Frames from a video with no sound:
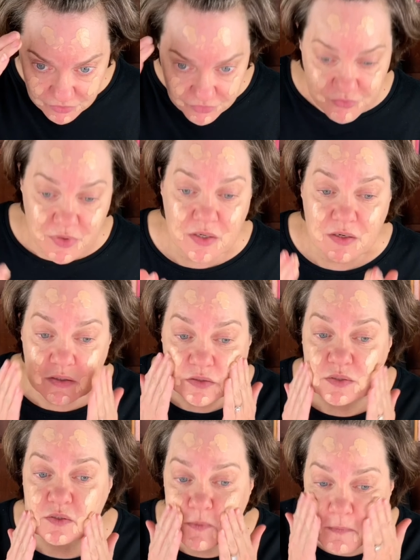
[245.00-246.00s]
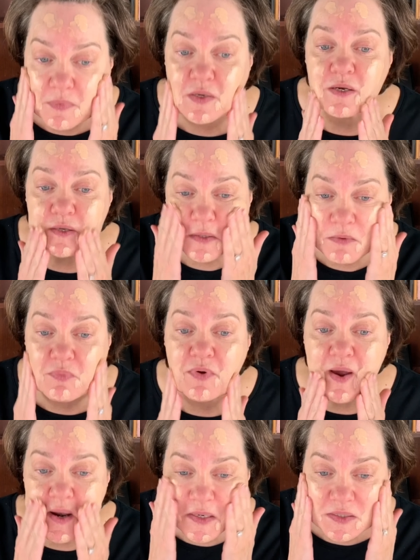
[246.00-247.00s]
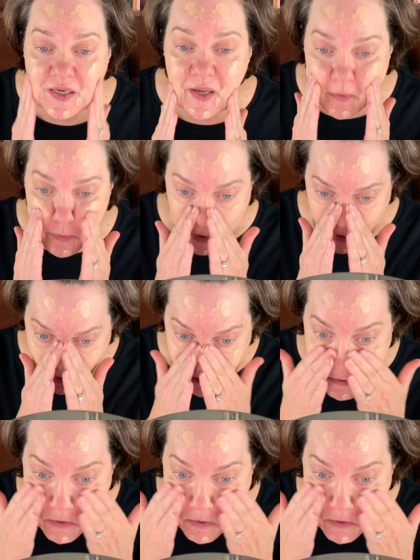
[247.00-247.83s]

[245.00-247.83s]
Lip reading: first, getting the product on there.